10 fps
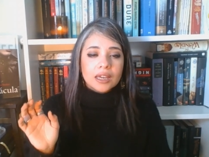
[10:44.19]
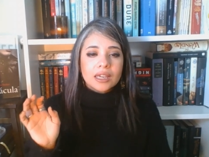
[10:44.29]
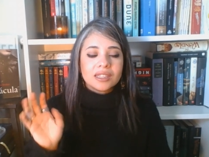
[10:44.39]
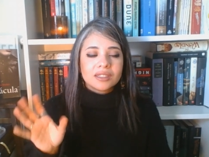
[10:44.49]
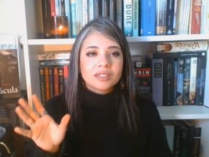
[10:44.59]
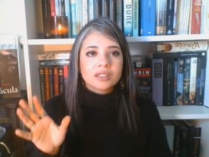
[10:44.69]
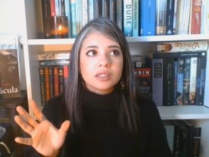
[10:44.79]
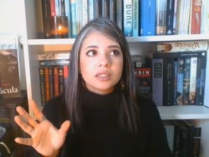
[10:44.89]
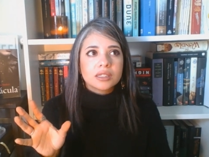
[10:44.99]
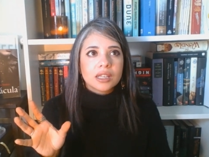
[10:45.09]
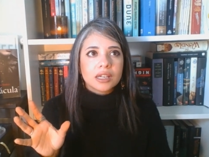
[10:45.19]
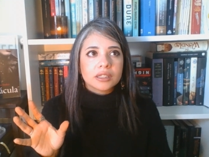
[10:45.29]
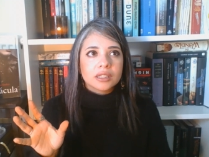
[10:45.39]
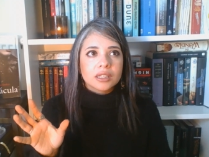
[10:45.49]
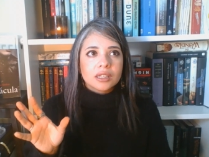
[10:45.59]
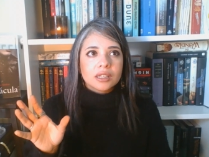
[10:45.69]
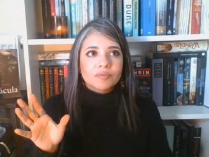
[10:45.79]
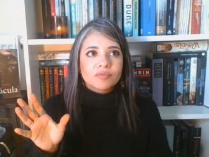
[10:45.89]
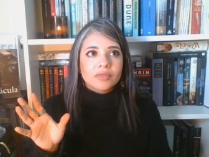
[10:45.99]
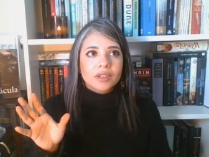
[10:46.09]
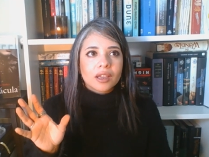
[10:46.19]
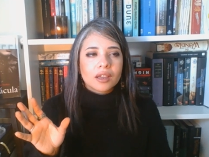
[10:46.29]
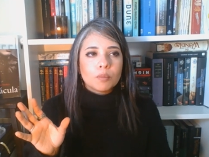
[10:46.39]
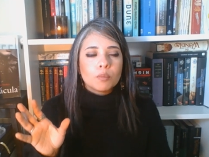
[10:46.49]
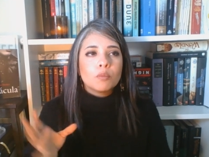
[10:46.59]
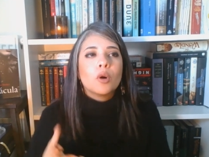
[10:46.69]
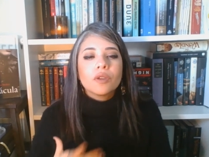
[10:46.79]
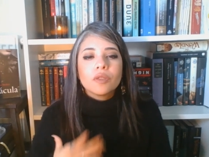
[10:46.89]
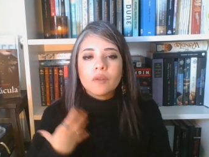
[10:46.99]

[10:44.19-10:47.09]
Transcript: It's just that more